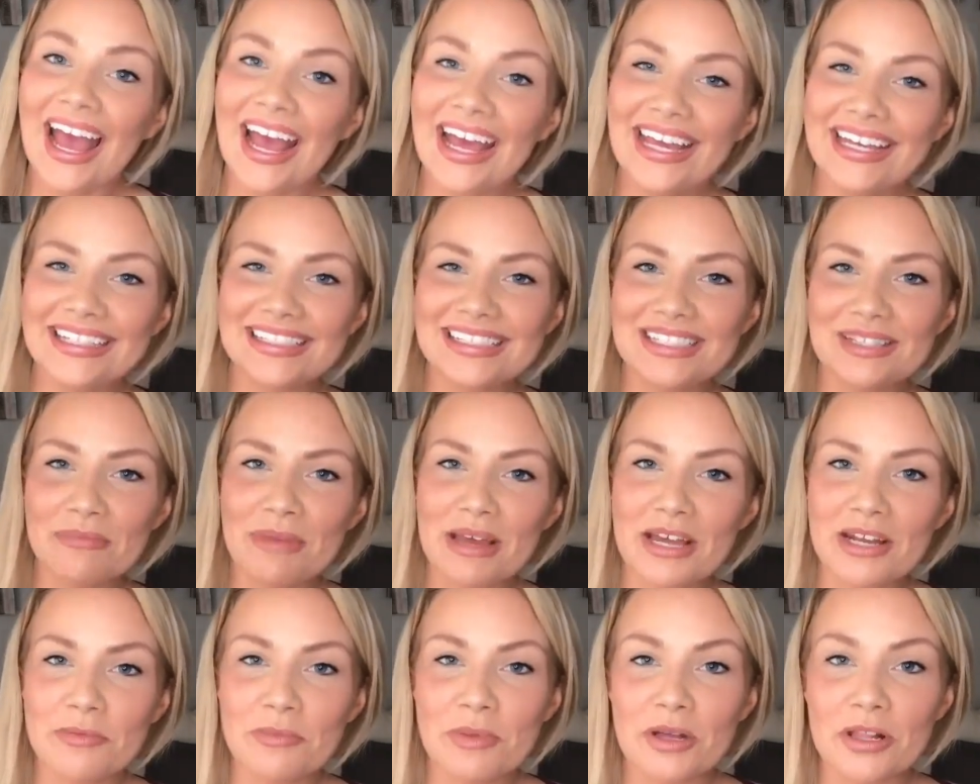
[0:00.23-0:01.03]
Hey, it's
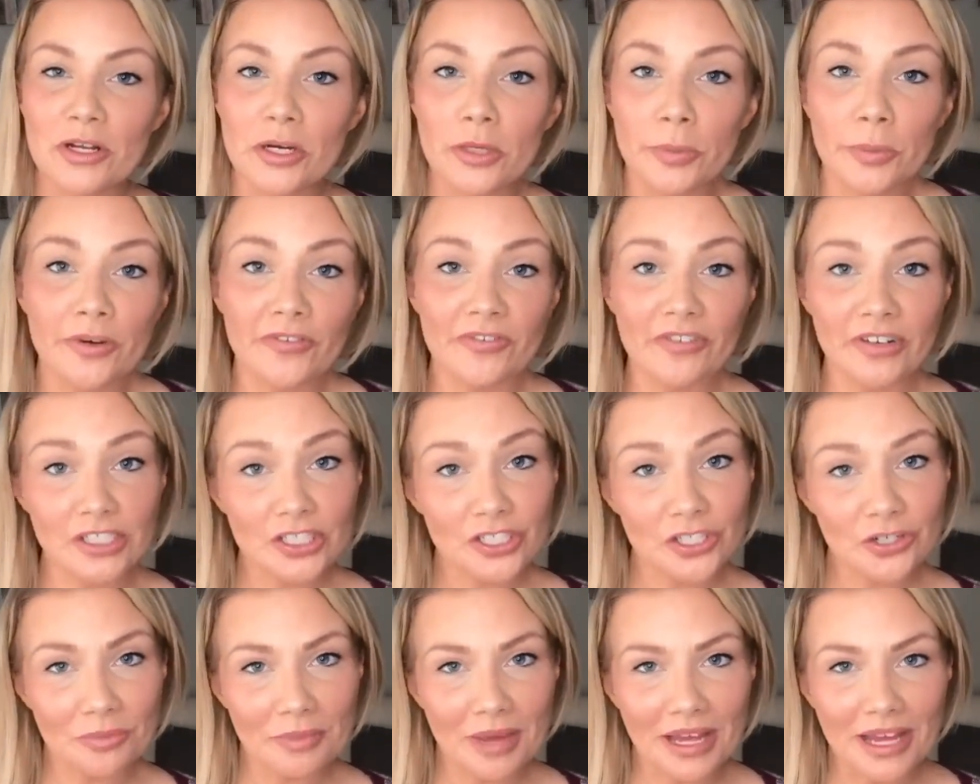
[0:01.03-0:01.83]
Amanda Miller,
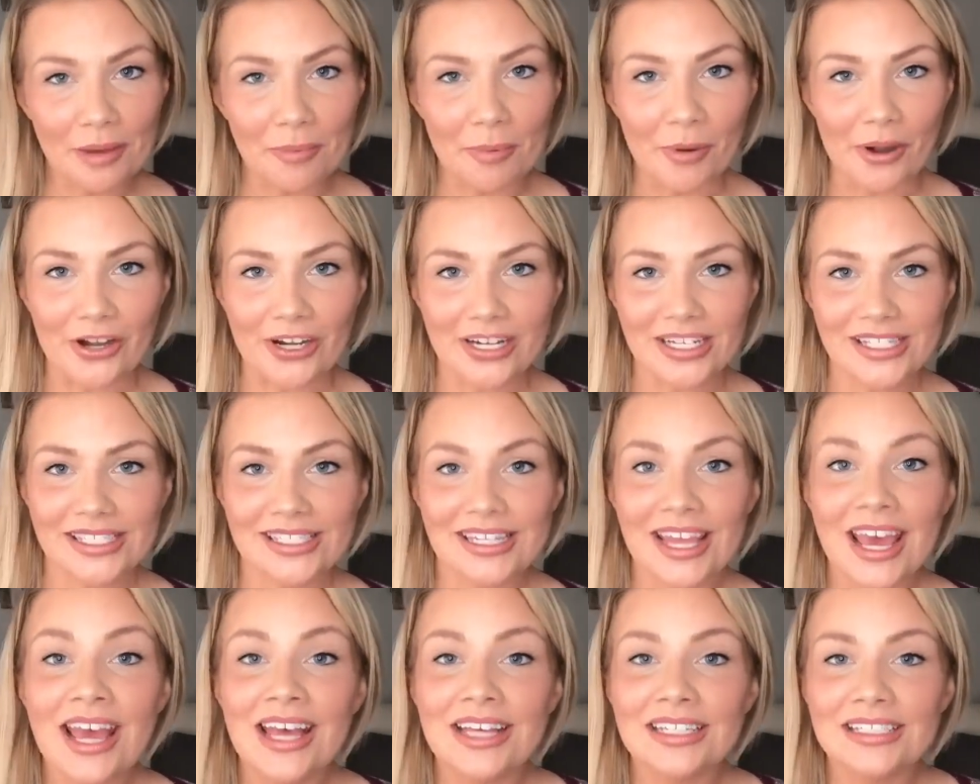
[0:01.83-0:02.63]
professional makeup
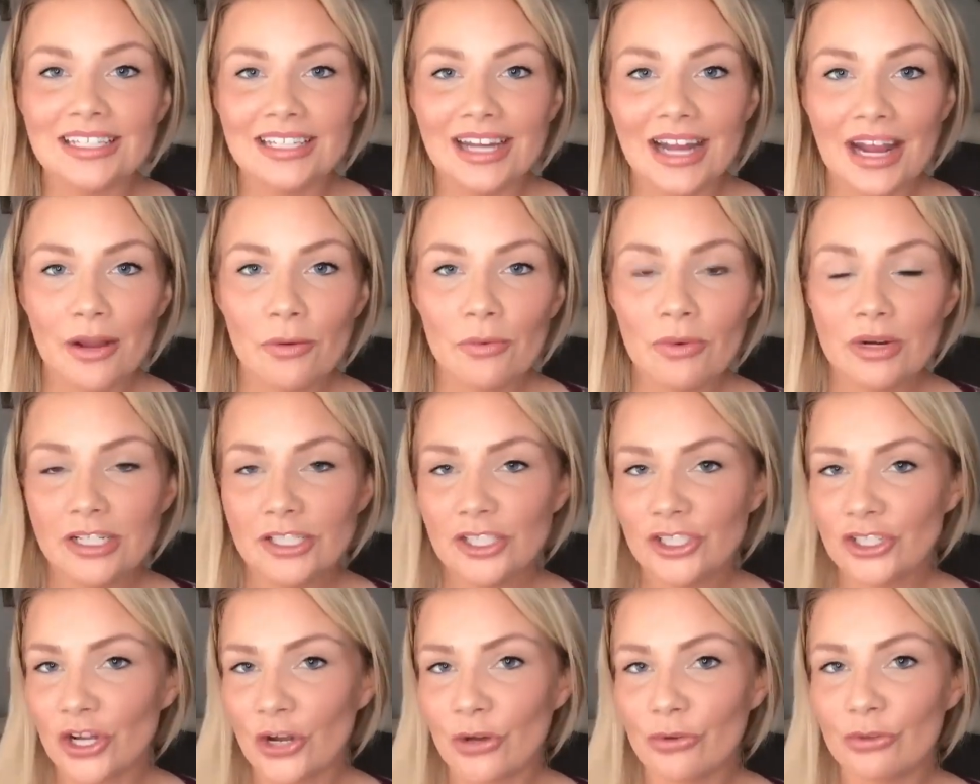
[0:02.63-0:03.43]
artist. Today I want to
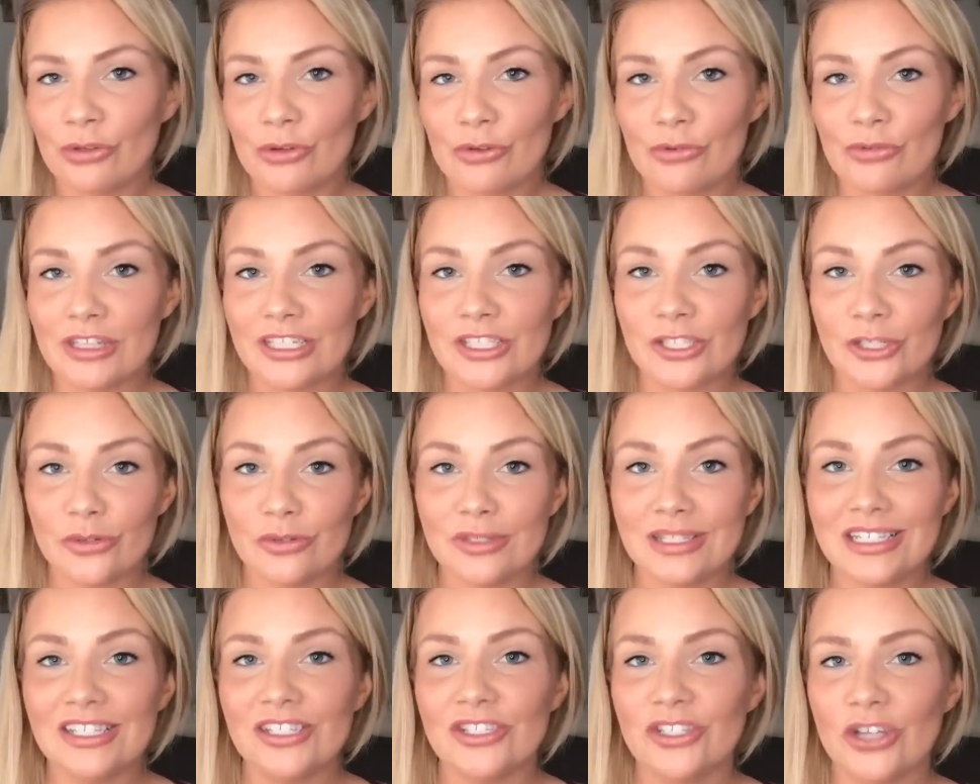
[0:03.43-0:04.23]
show you the
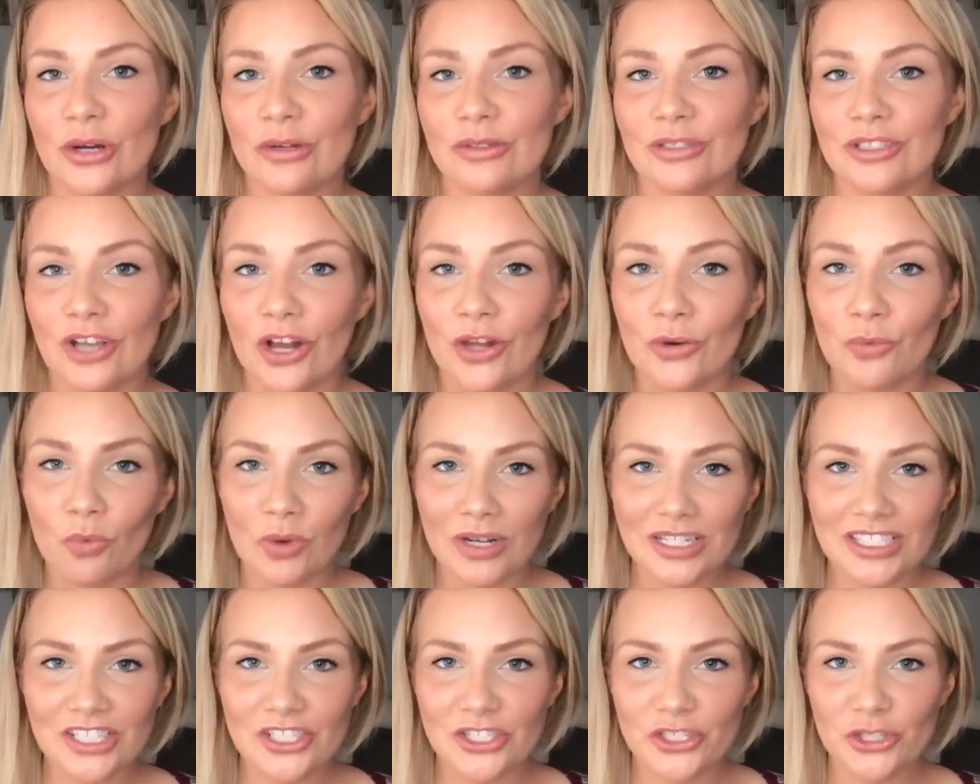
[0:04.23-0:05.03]
do's and don'ts on
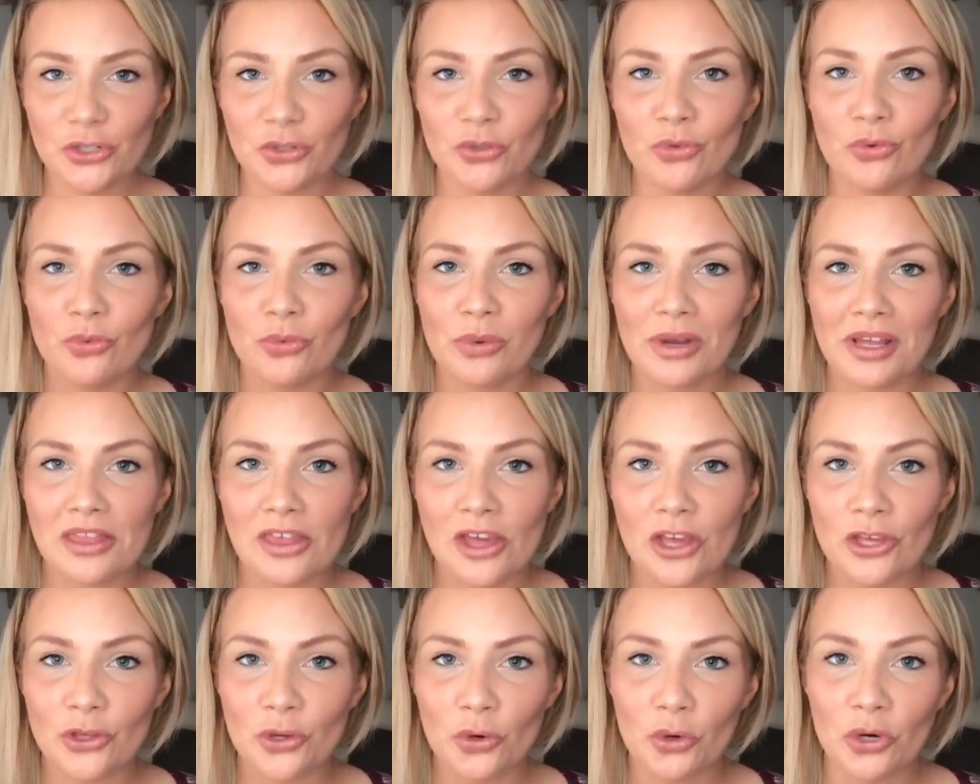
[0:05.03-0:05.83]
what to do with
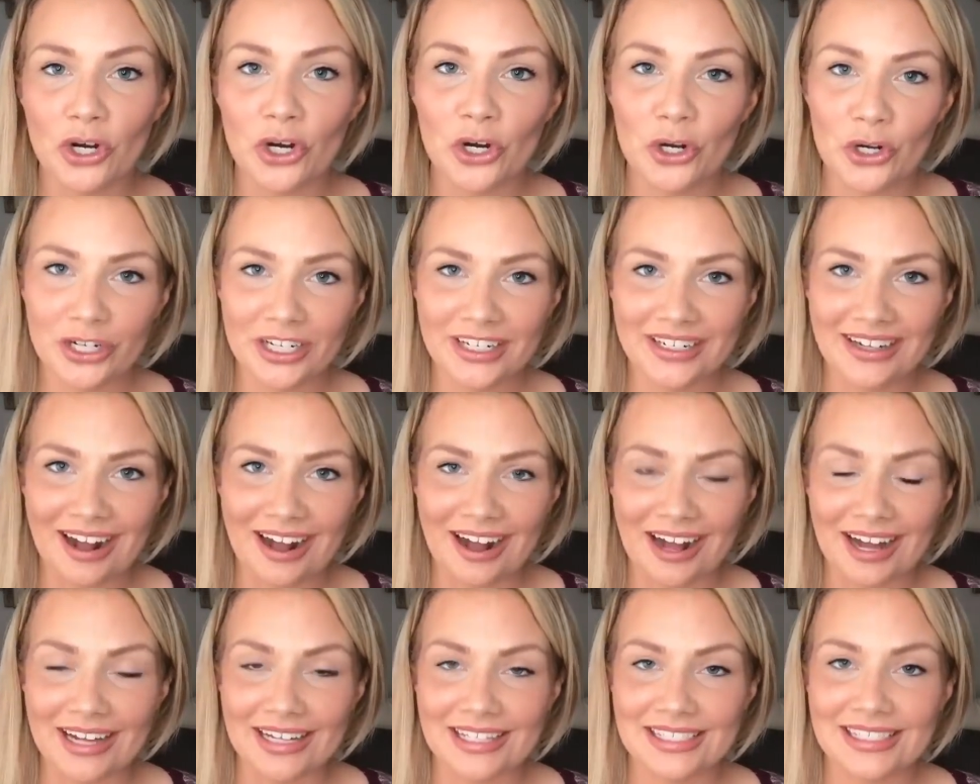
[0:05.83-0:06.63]
your hooded
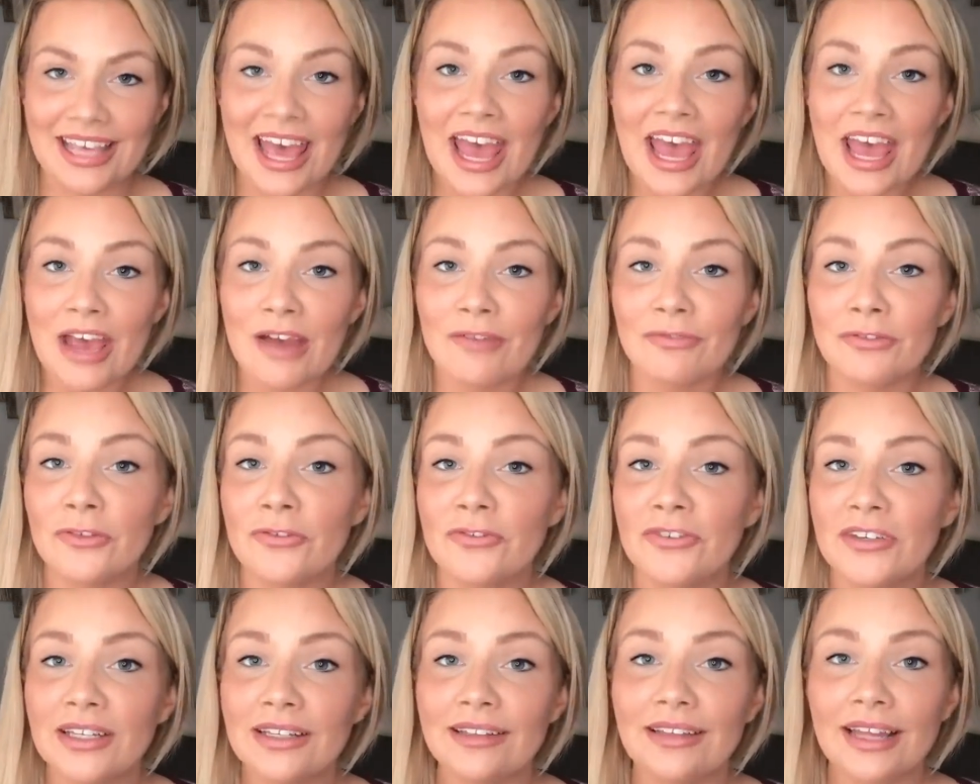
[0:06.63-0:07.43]
eyes. If you
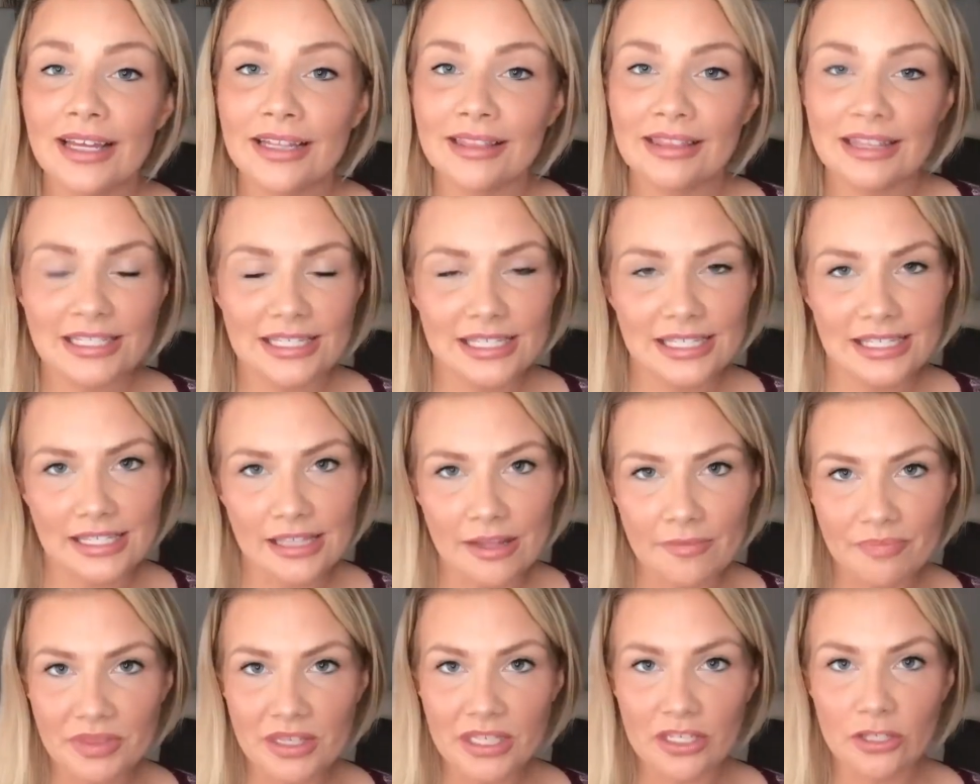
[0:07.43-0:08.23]
feel like this is
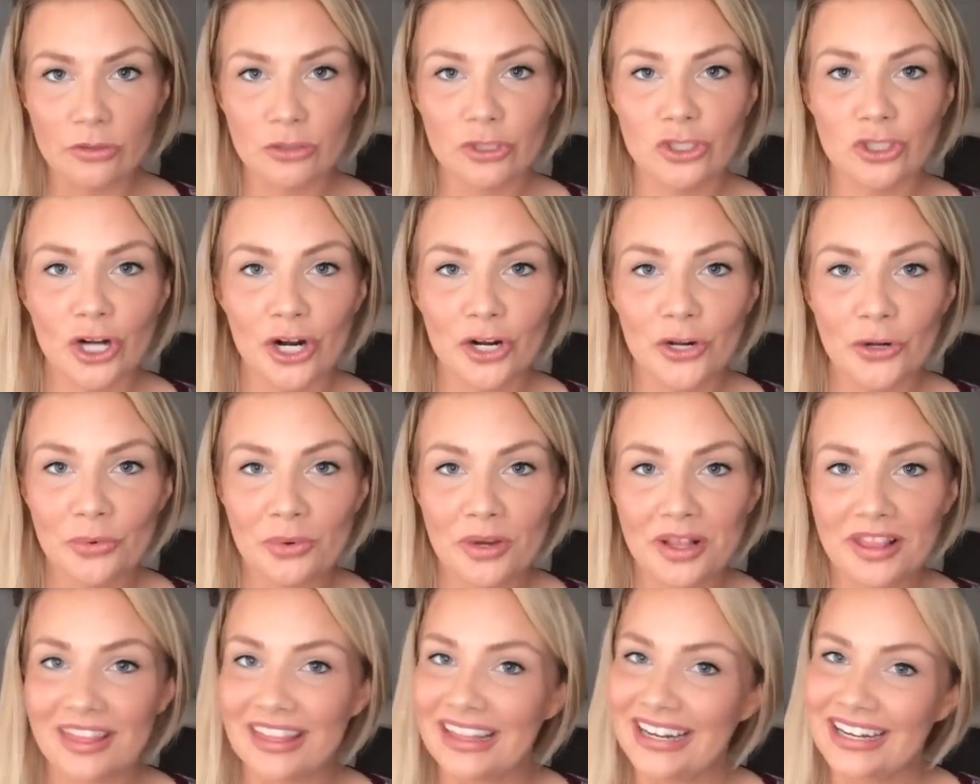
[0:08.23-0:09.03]
something you struggle
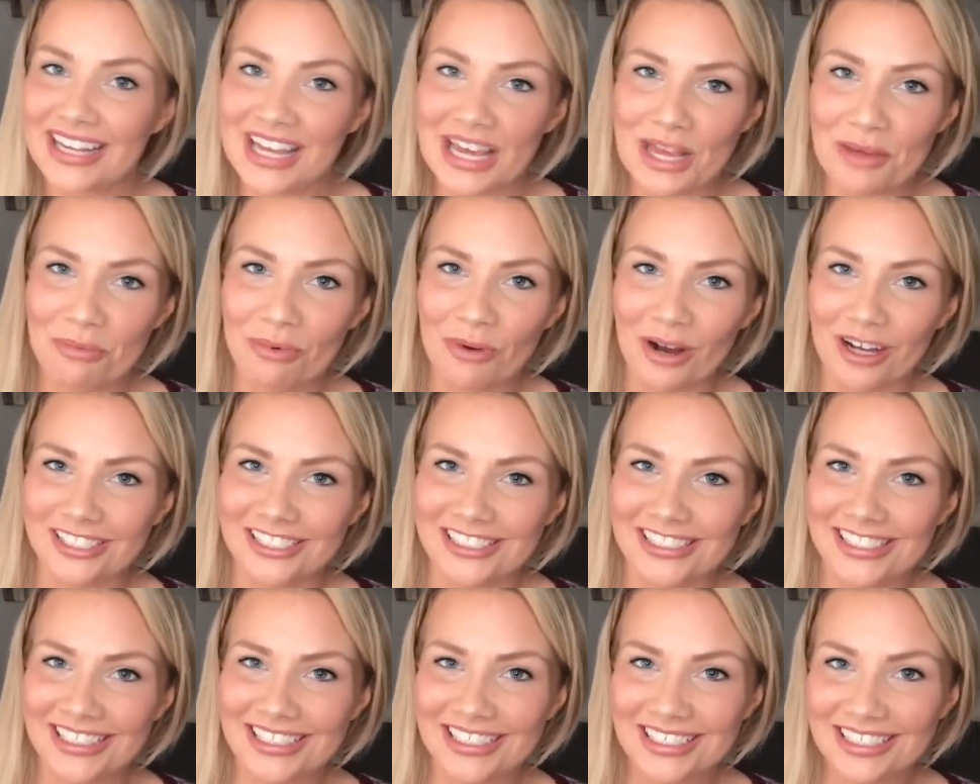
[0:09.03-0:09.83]
with, then keep
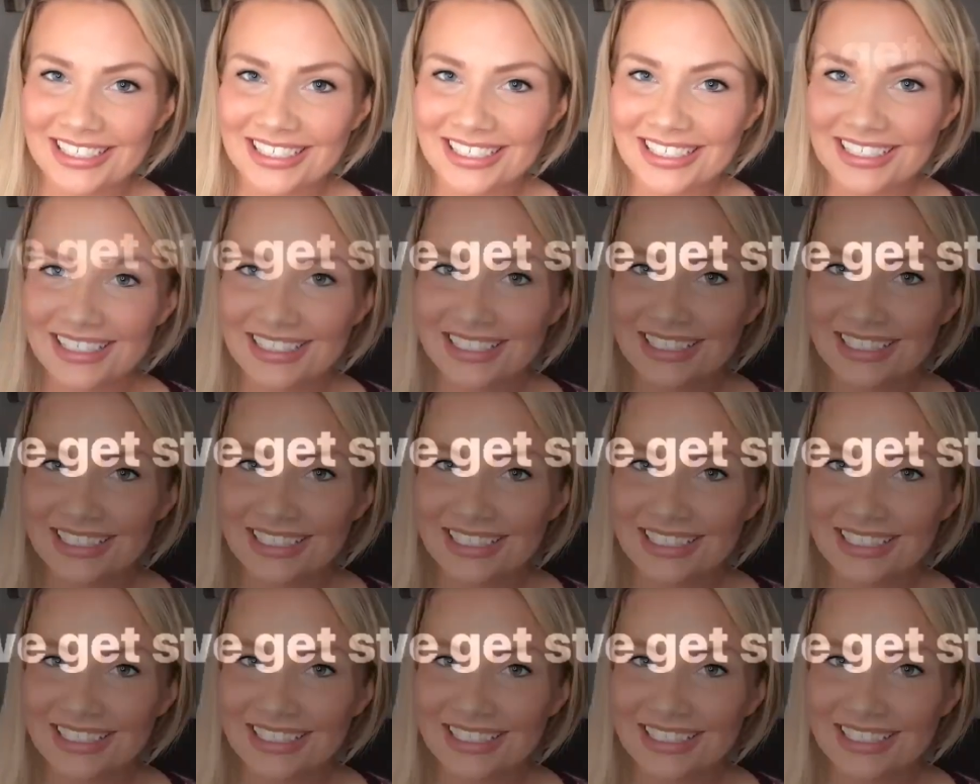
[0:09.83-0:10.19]
watching.